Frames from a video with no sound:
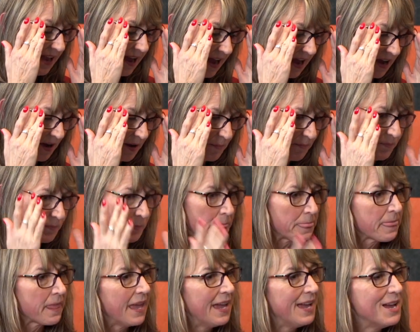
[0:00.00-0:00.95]

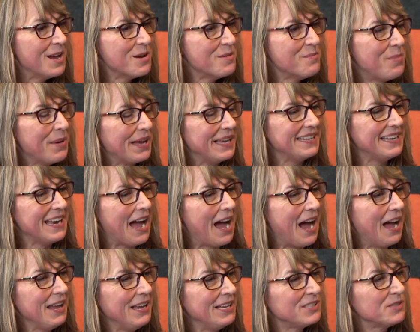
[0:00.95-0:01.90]
But
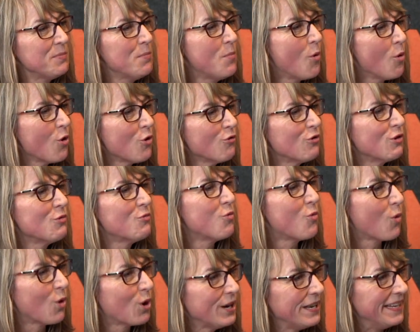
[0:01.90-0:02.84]
it's more
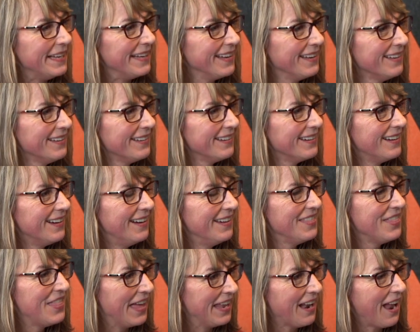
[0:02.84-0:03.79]
rewarding
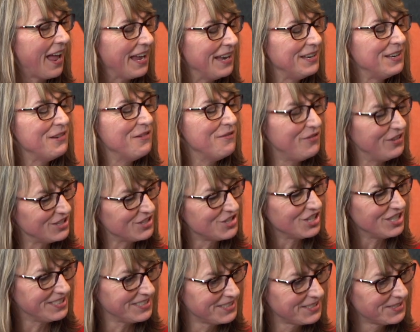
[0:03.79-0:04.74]
than I had
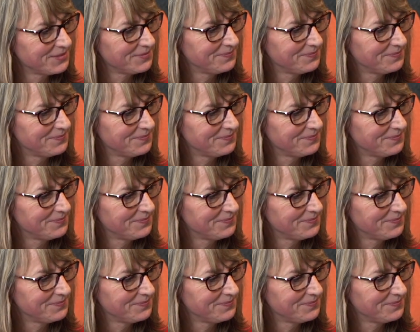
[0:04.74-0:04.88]
envisioned.